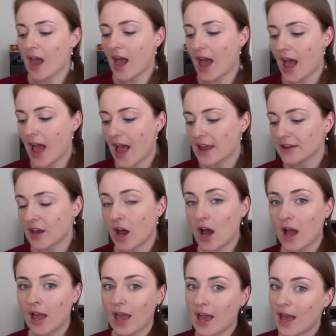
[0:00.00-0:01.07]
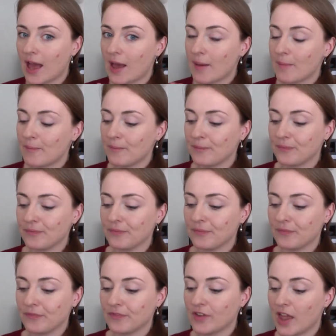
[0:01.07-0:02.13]
and I am
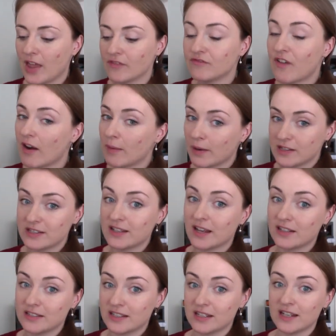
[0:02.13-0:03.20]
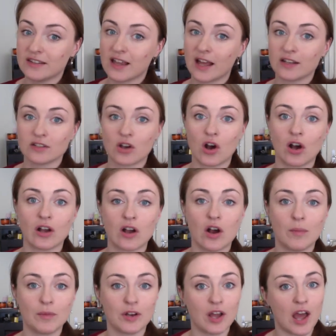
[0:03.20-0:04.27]
very much intending to knit that
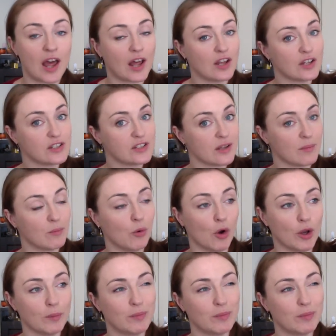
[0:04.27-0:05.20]
garment at some point,